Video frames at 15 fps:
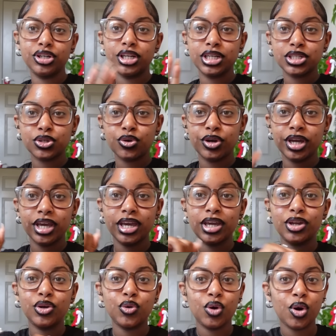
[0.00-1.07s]
Let's go ahead
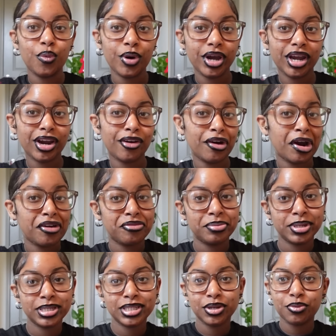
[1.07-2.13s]
and do a what? Craft
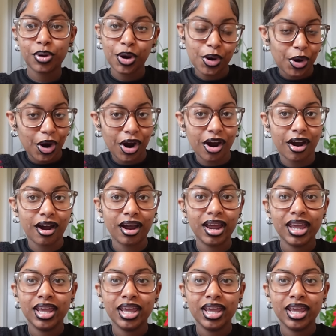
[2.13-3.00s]
Bestie roll call.